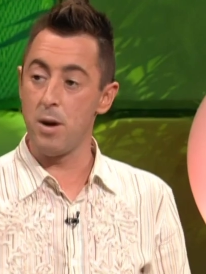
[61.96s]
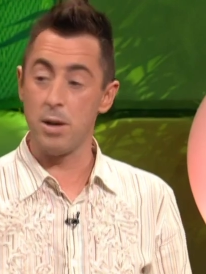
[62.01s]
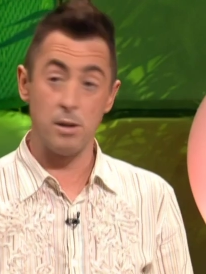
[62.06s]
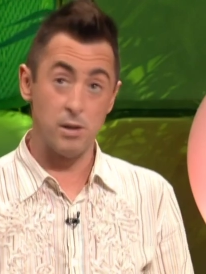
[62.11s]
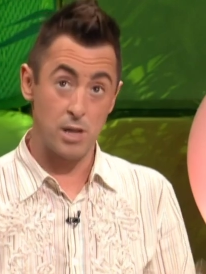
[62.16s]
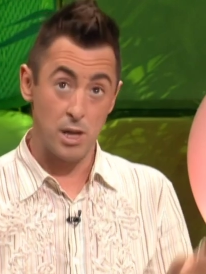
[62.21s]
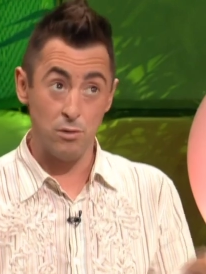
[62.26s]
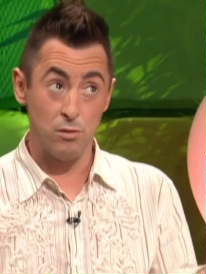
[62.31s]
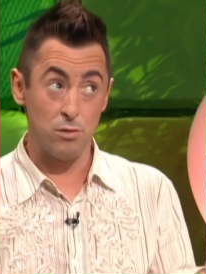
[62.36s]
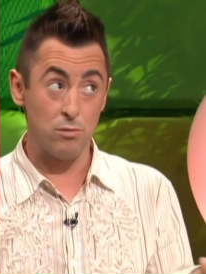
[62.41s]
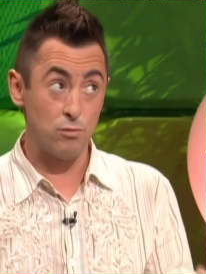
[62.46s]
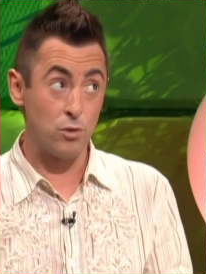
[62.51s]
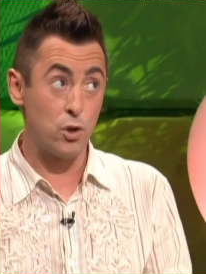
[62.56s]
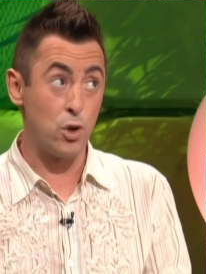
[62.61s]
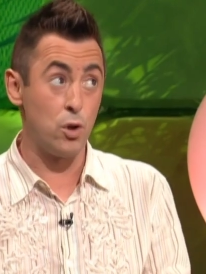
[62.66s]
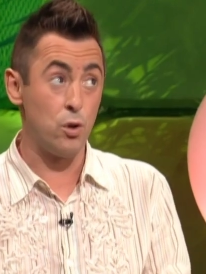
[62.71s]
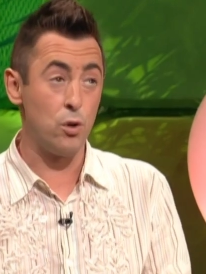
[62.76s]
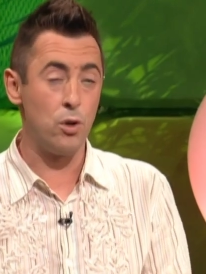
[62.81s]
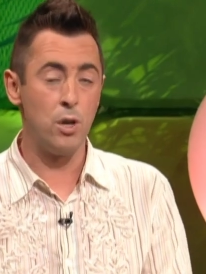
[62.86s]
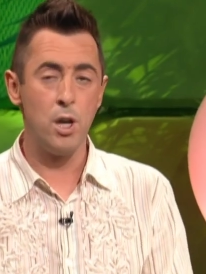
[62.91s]
And I was like,
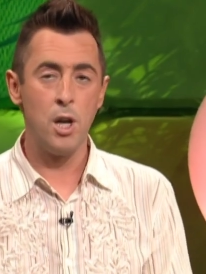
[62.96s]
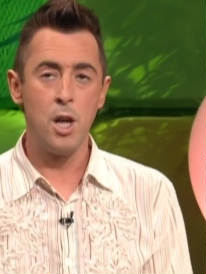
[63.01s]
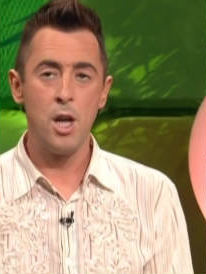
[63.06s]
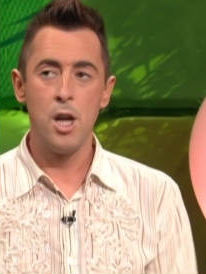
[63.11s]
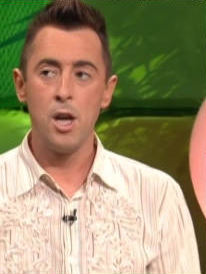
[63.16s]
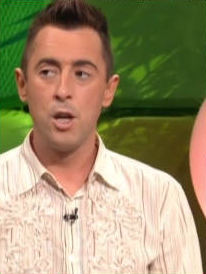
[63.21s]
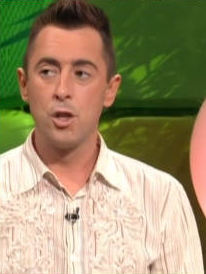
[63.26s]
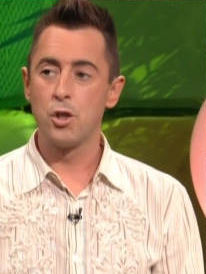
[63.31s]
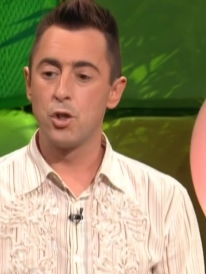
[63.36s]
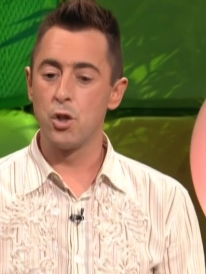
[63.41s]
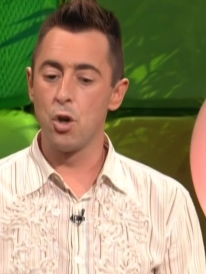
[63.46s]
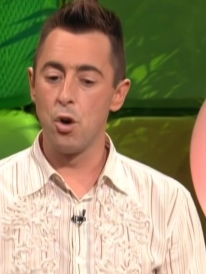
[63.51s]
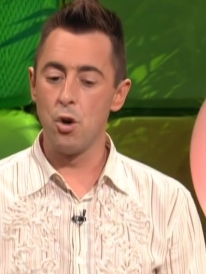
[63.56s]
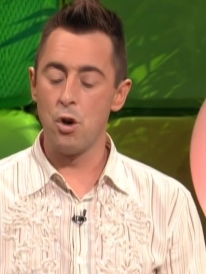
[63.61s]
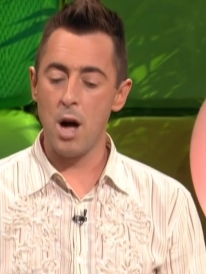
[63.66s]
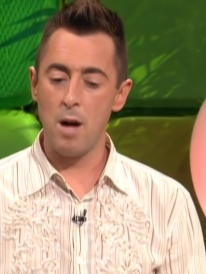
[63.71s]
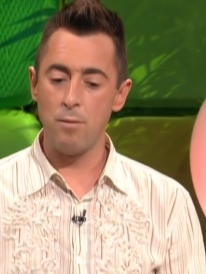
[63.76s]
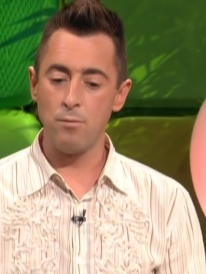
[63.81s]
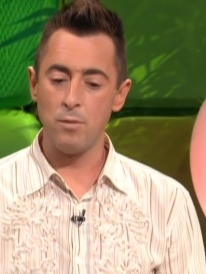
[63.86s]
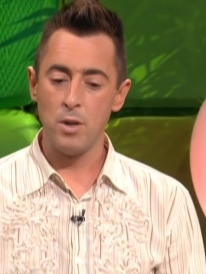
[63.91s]
cool.
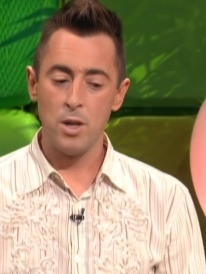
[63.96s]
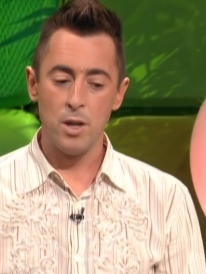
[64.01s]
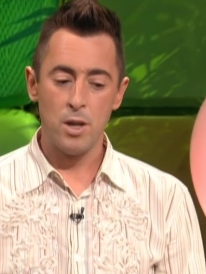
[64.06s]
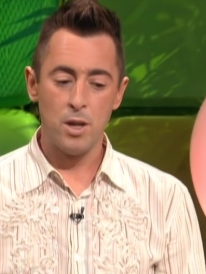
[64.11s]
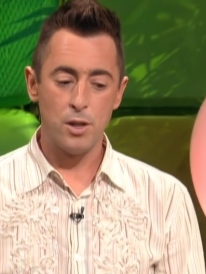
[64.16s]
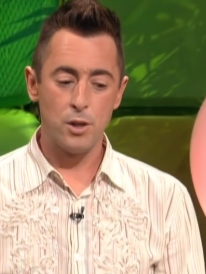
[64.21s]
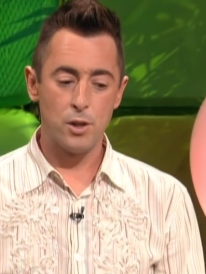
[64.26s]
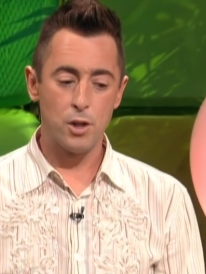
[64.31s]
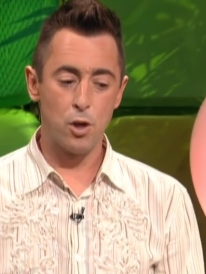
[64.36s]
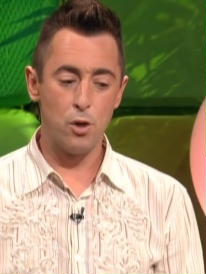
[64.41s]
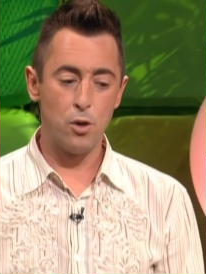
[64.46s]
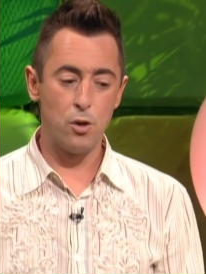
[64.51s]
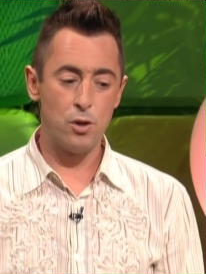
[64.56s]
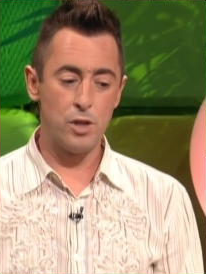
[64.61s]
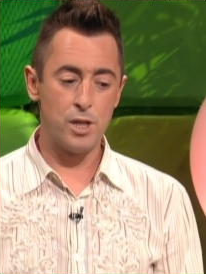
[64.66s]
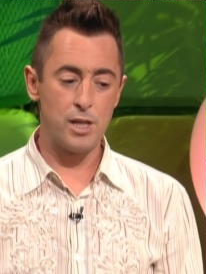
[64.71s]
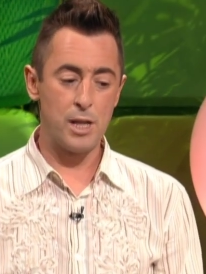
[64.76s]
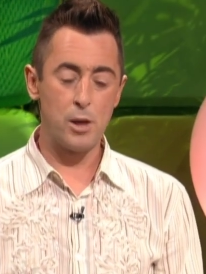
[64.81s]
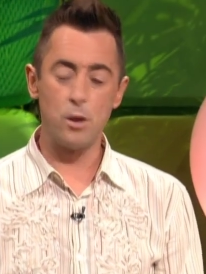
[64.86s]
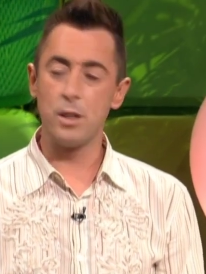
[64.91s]
So, so
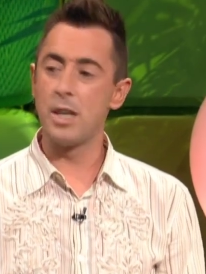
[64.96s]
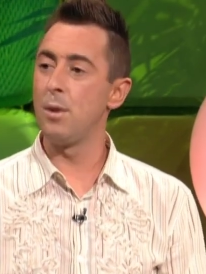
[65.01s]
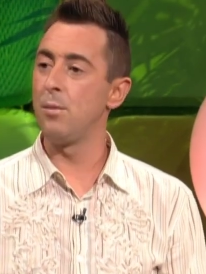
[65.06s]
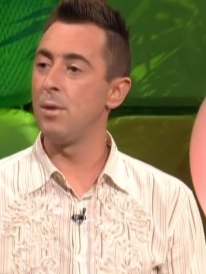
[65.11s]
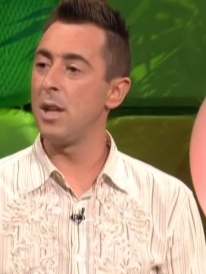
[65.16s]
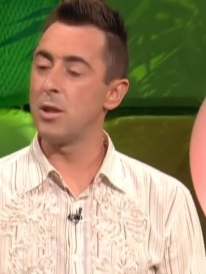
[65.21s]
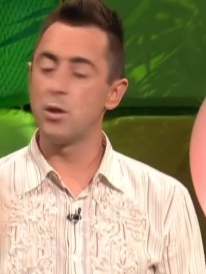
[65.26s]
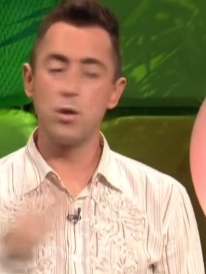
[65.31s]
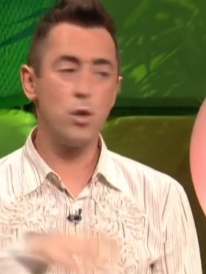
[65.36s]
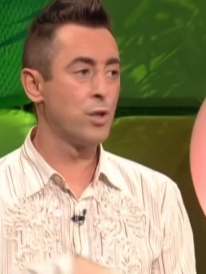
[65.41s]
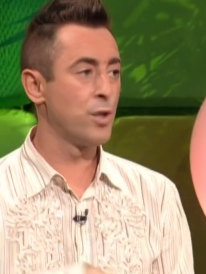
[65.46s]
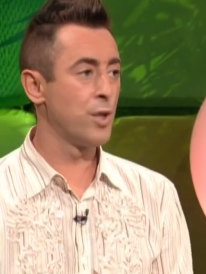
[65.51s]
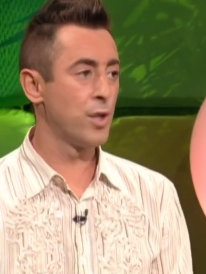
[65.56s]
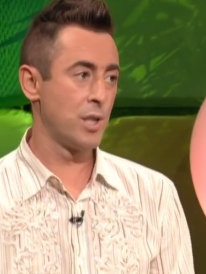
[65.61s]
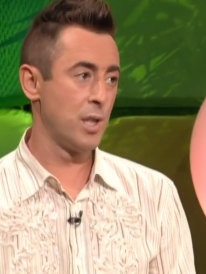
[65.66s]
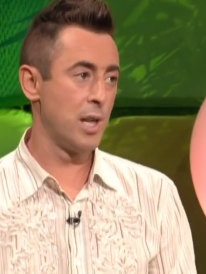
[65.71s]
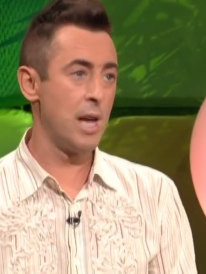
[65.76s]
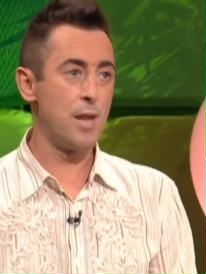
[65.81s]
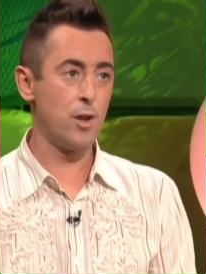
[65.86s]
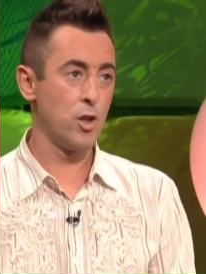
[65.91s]
they said, okay, well, let's go to this
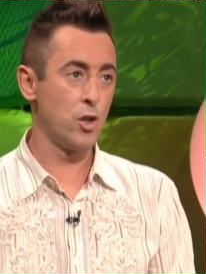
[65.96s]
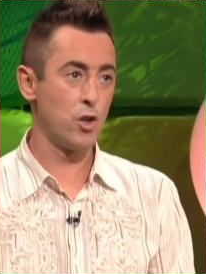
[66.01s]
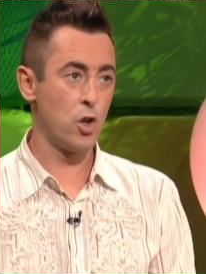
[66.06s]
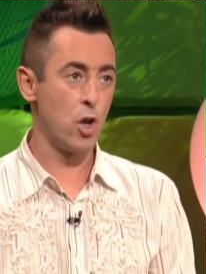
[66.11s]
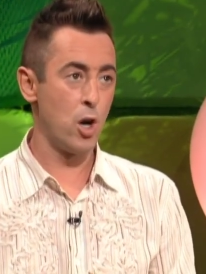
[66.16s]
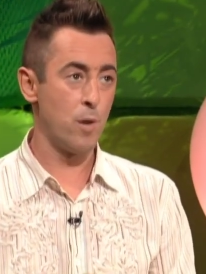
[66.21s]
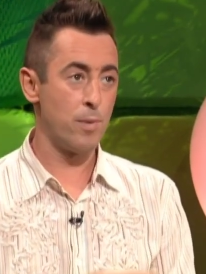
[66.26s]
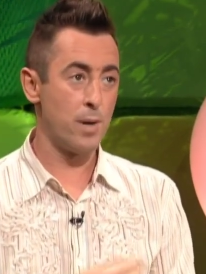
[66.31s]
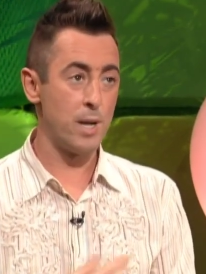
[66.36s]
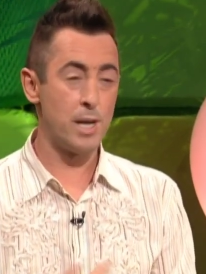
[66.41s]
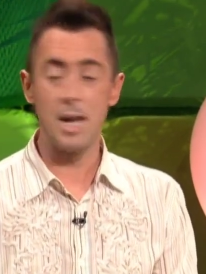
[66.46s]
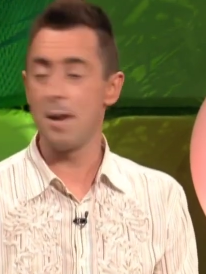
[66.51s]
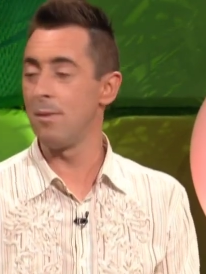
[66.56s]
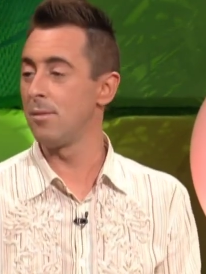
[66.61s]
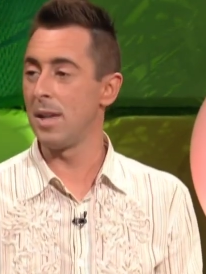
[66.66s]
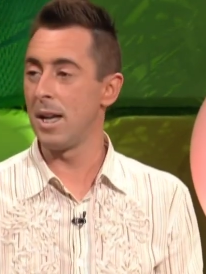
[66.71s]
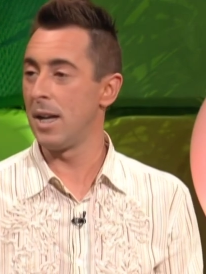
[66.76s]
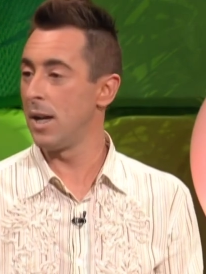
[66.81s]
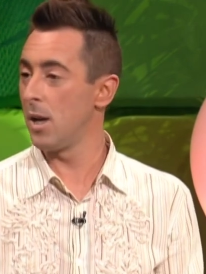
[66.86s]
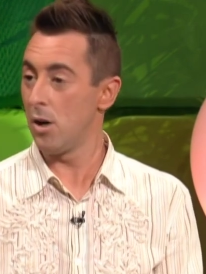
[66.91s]
leather shop. And I'm
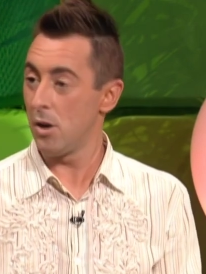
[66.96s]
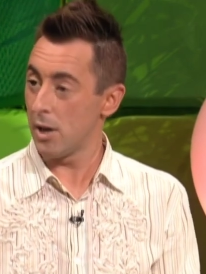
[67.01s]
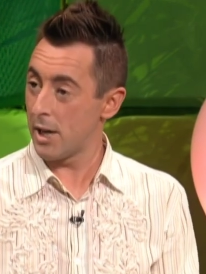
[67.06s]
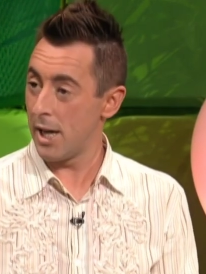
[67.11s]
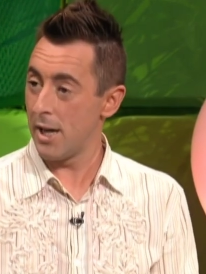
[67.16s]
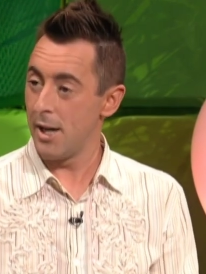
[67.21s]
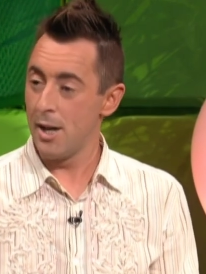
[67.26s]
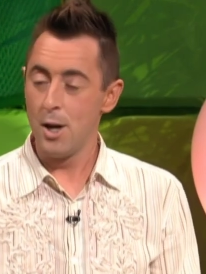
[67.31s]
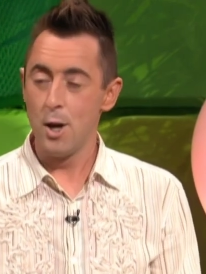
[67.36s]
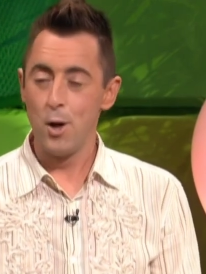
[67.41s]
like, okay.